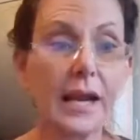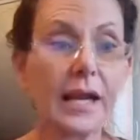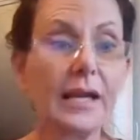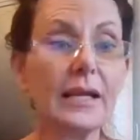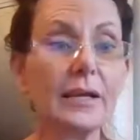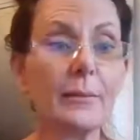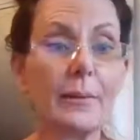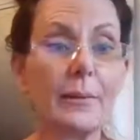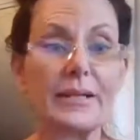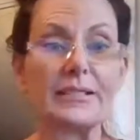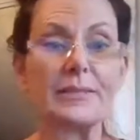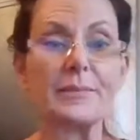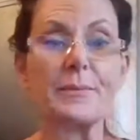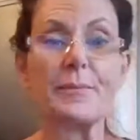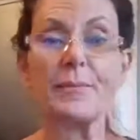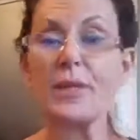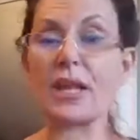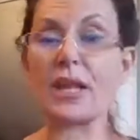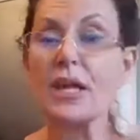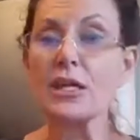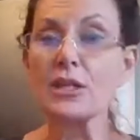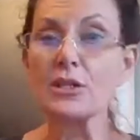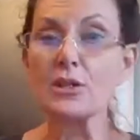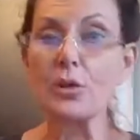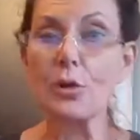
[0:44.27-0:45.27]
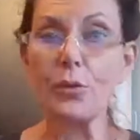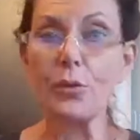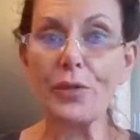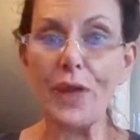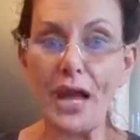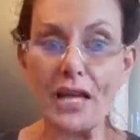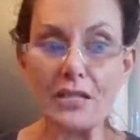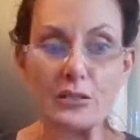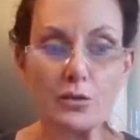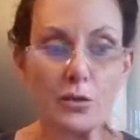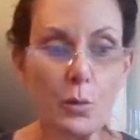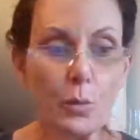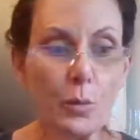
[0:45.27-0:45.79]
Anyways, so
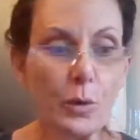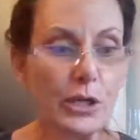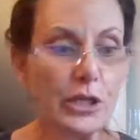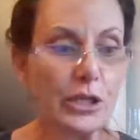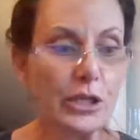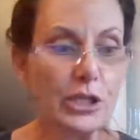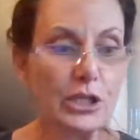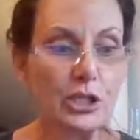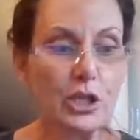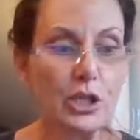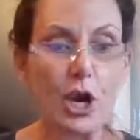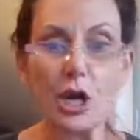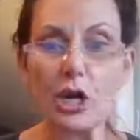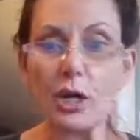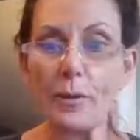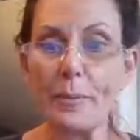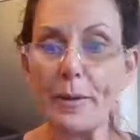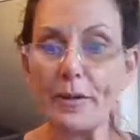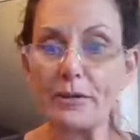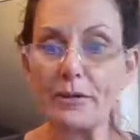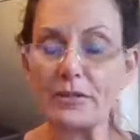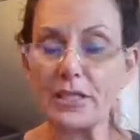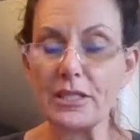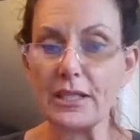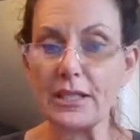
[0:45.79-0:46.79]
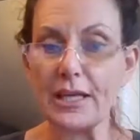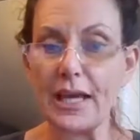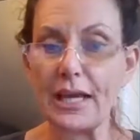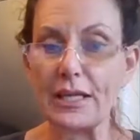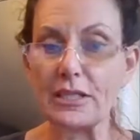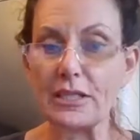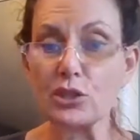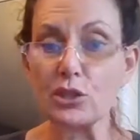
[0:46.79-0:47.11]
that's what we're going to talk about today.